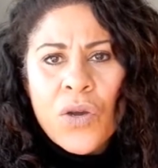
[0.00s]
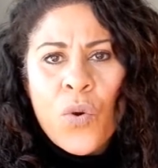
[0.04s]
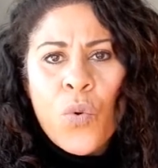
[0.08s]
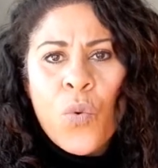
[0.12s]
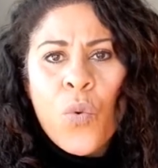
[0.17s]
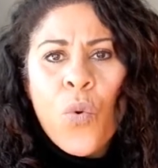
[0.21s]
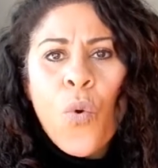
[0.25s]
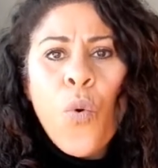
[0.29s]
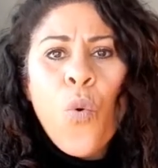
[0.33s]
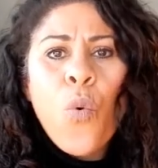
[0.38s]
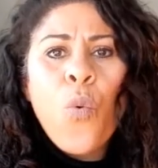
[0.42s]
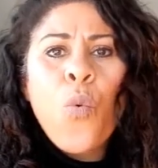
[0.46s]

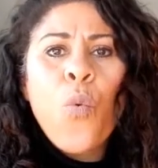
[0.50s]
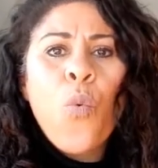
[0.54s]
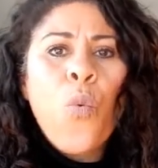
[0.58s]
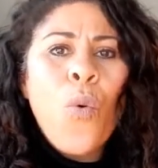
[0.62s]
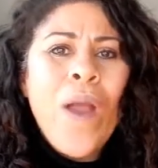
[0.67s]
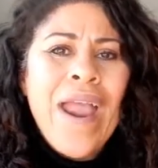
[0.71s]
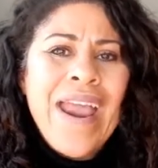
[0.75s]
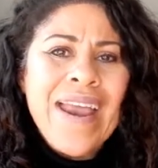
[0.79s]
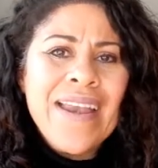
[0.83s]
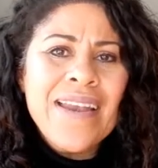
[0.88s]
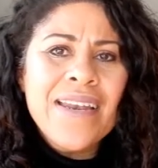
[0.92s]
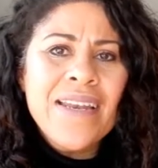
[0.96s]
or
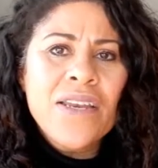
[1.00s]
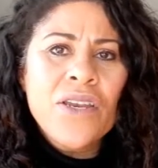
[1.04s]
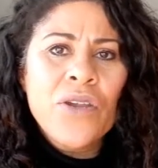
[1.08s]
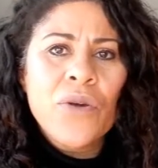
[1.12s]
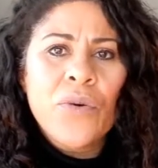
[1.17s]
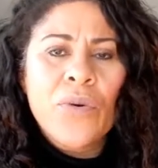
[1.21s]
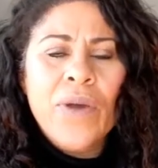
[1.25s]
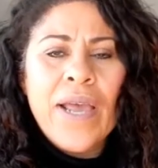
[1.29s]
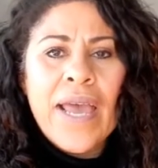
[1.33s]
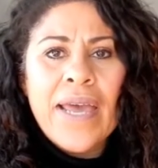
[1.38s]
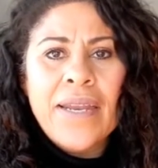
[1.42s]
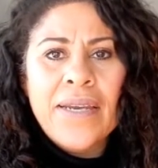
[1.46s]
when
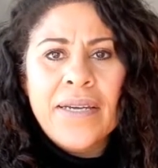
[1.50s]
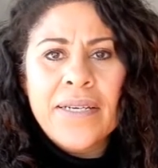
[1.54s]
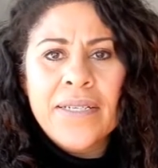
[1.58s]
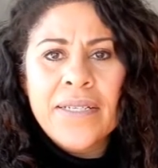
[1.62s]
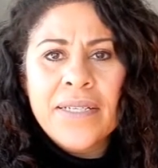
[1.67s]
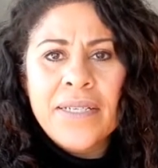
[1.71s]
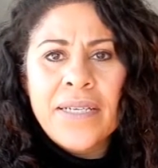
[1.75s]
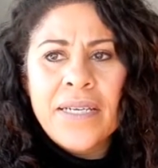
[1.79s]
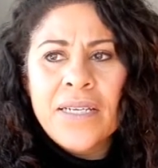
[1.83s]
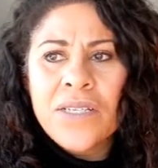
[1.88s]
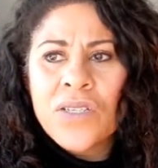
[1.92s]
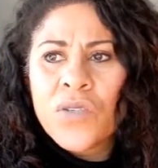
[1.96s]
your character
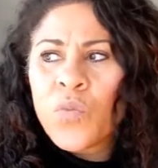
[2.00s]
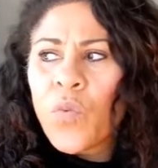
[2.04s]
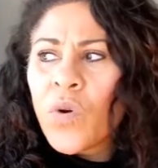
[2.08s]
is.